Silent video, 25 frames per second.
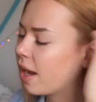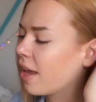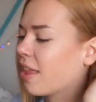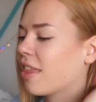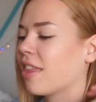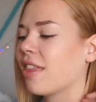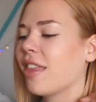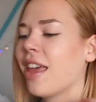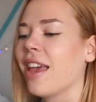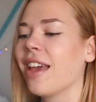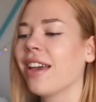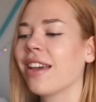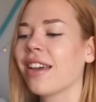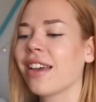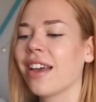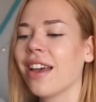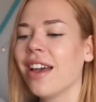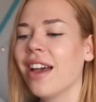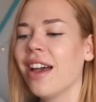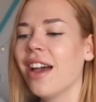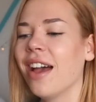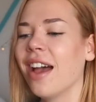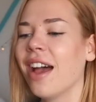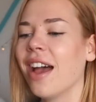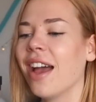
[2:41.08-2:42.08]
I think
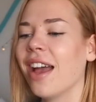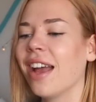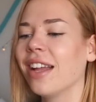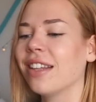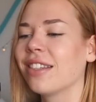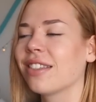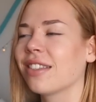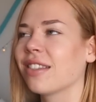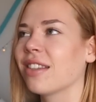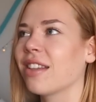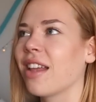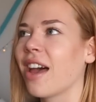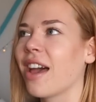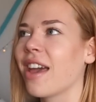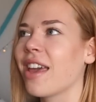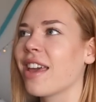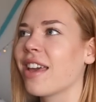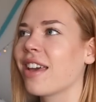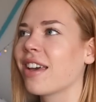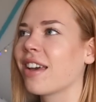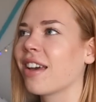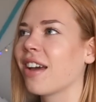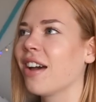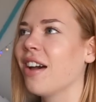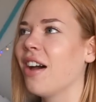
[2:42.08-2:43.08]
it's
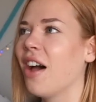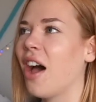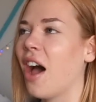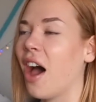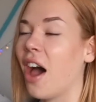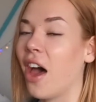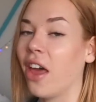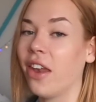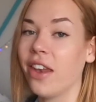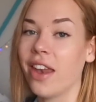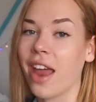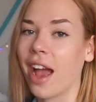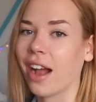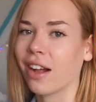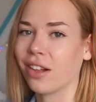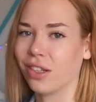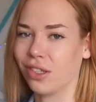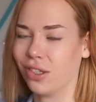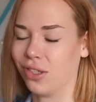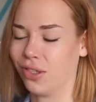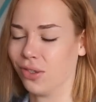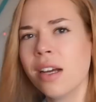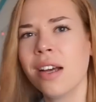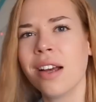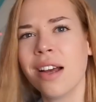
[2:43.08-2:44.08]
like a
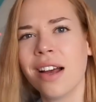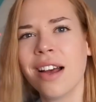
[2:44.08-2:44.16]
necklace.